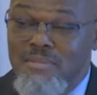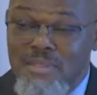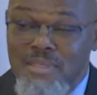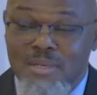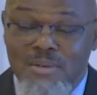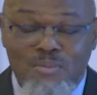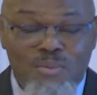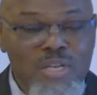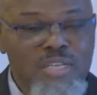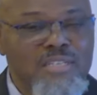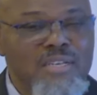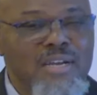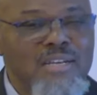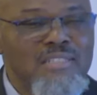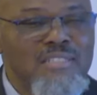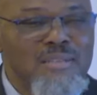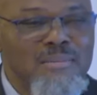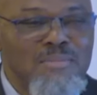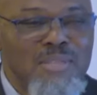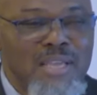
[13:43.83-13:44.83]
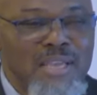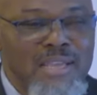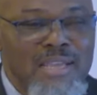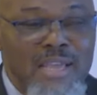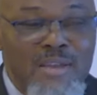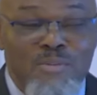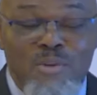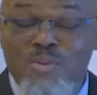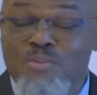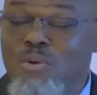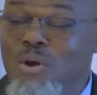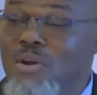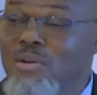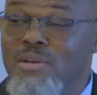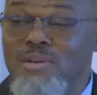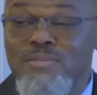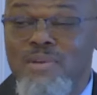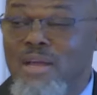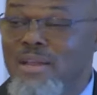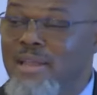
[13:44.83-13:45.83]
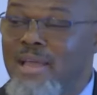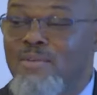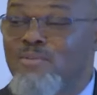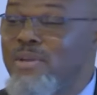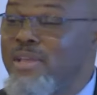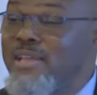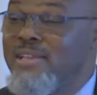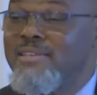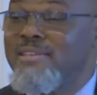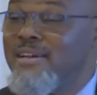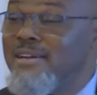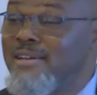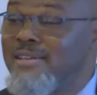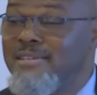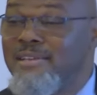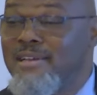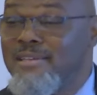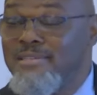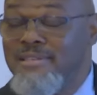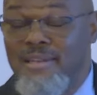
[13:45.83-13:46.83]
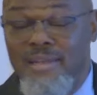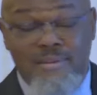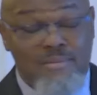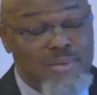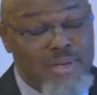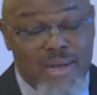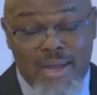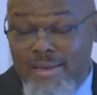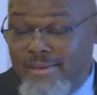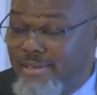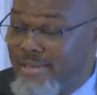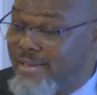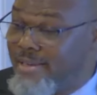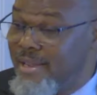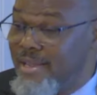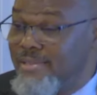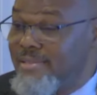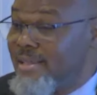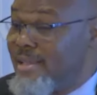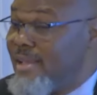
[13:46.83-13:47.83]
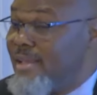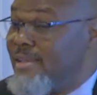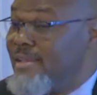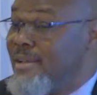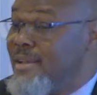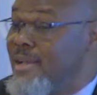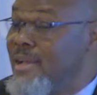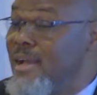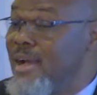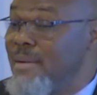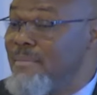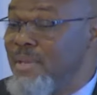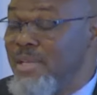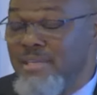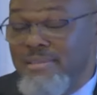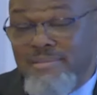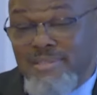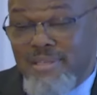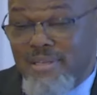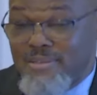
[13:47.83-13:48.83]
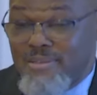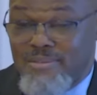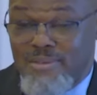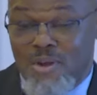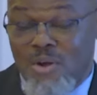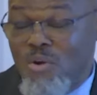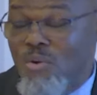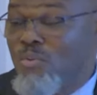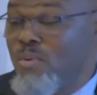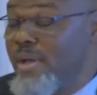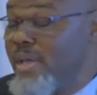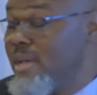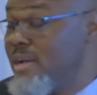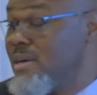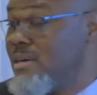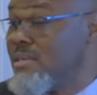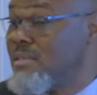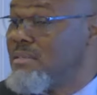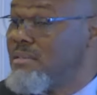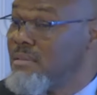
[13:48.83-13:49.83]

We done something, and we walking around like we ain't done nothing. Like, well, I did that thing. I mean, oh, well.